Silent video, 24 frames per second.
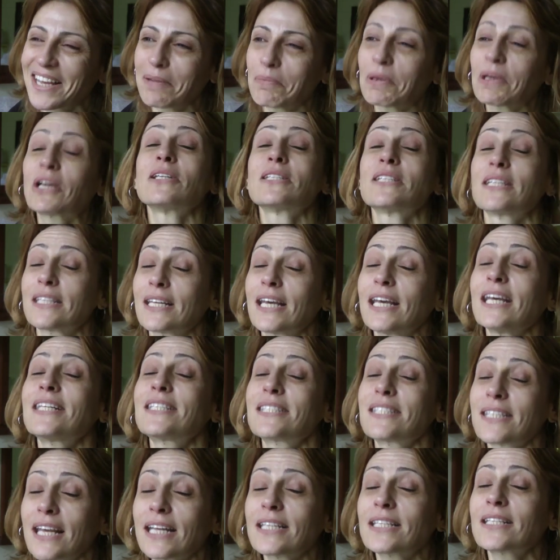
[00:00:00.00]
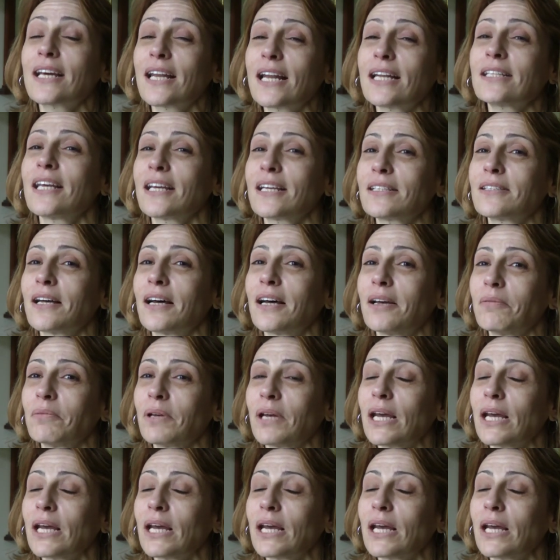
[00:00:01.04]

because it's gonna take time.